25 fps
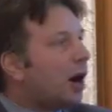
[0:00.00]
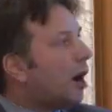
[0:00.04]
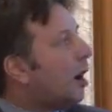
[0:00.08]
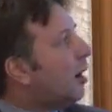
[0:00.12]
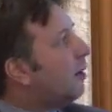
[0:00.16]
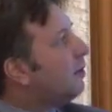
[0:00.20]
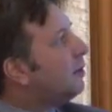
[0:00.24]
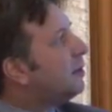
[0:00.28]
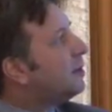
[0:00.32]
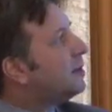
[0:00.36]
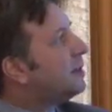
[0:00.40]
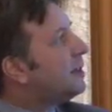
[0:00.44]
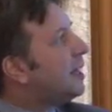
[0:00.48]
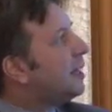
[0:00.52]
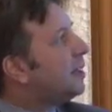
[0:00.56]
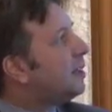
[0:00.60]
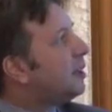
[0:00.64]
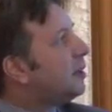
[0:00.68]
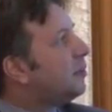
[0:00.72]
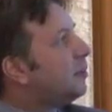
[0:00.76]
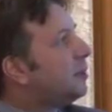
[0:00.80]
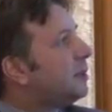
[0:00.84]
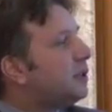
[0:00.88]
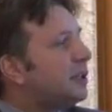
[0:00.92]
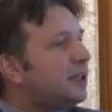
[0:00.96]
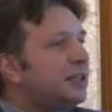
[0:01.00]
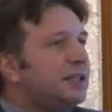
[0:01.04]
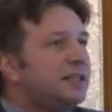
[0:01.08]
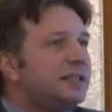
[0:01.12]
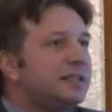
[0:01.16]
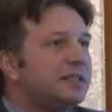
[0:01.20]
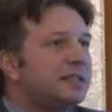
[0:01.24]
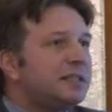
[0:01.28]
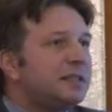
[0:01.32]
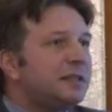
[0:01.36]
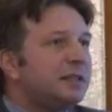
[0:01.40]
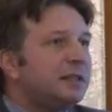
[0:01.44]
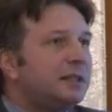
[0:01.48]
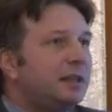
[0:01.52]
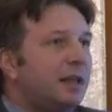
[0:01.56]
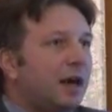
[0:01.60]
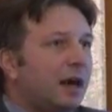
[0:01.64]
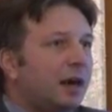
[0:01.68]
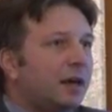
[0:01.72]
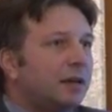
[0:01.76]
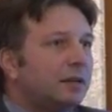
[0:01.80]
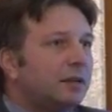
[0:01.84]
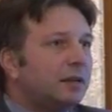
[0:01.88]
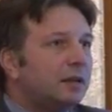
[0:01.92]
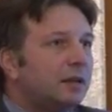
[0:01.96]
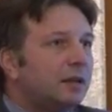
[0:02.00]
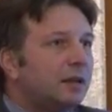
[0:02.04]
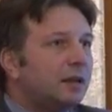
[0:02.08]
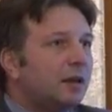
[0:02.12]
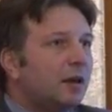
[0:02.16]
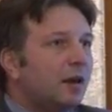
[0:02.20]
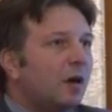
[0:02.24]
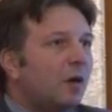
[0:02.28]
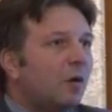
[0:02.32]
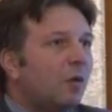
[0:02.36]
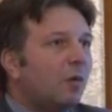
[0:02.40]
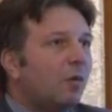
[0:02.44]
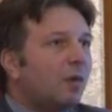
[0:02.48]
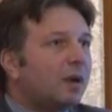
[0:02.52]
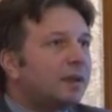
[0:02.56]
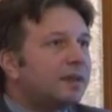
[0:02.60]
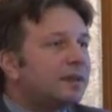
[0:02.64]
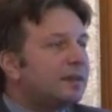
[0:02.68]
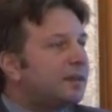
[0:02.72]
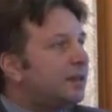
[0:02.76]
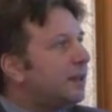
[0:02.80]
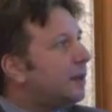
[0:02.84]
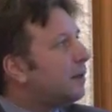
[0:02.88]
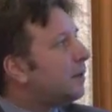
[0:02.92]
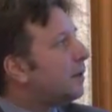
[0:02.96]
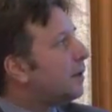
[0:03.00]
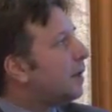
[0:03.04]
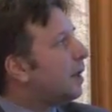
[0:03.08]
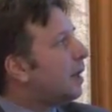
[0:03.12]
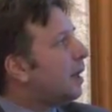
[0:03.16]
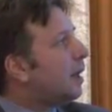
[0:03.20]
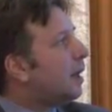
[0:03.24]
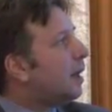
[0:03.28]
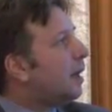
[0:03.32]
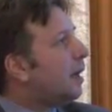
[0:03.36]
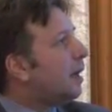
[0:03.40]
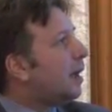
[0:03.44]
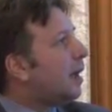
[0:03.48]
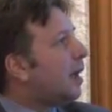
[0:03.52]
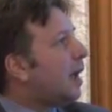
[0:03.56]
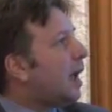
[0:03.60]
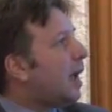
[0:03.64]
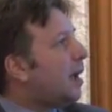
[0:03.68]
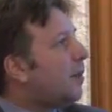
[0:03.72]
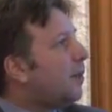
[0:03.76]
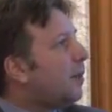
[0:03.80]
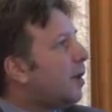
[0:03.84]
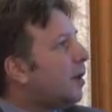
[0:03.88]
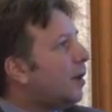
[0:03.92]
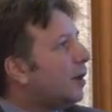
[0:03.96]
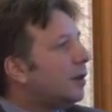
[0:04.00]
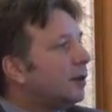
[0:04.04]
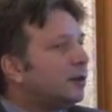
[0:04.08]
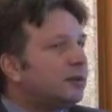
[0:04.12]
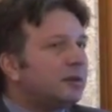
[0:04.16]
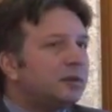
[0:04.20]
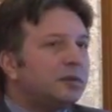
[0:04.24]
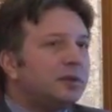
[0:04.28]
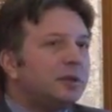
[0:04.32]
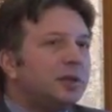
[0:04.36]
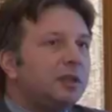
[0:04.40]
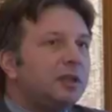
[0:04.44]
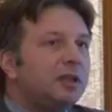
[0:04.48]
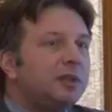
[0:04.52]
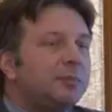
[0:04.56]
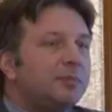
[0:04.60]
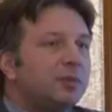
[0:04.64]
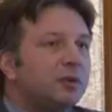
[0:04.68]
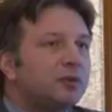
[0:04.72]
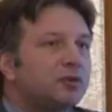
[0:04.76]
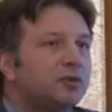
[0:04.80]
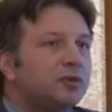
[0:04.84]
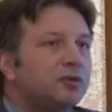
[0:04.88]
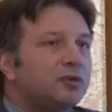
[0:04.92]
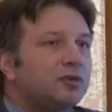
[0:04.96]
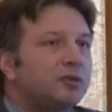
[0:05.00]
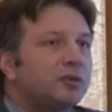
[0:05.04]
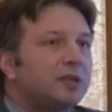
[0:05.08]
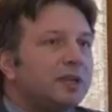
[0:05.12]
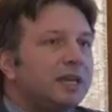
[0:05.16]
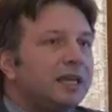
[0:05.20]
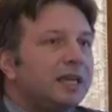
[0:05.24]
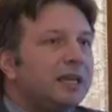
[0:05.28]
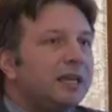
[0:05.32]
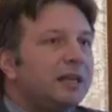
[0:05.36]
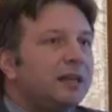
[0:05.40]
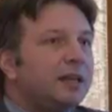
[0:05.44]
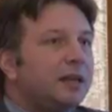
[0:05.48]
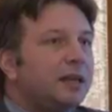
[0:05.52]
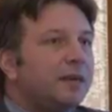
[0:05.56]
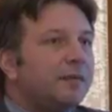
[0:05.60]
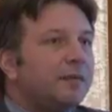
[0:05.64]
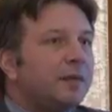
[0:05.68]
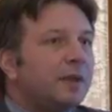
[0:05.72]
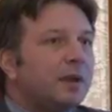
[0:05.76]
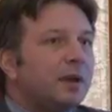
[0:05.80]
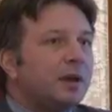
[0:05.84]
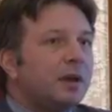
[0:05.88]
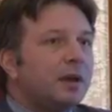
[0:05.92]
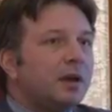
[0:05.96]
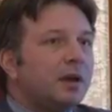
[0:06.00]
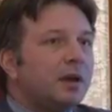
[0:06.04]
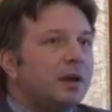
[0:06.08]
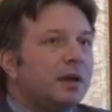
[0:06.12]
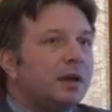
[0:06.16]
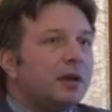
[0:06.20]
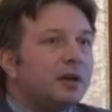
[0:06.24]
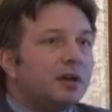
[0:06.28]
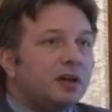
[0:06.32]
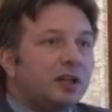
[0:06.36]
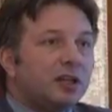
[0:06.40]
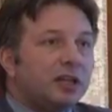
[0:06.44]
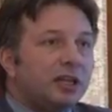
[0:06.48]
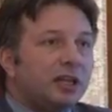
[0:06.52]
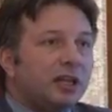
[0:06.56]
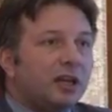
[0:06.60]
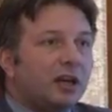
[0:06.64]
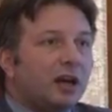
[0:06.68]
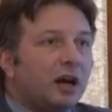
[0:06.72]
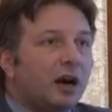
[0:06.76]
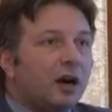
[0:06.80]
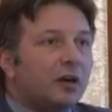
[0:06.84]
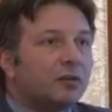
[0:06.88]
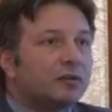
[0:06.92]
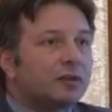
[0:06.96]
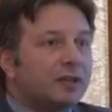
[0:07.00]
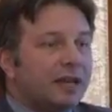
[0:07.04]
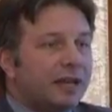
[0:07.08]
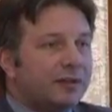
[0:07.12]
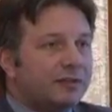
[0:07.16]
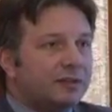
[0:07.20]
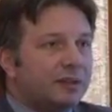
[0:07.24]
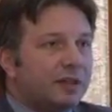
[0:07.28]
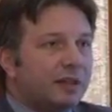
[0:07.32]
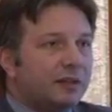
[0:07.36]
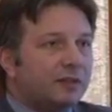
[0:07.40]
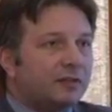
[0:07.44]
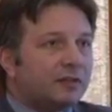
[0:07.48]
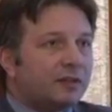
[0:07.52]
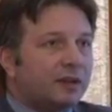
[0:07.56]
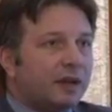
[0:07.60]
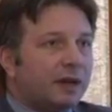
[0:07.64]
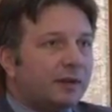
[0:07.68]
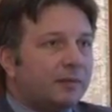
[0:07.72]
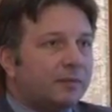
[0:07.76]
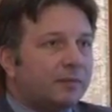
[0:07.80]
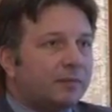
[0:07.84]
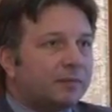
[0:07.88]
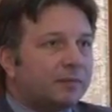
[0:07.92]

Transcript: how the settlement is done, what's the amount deposited in the clearinghouse, etc.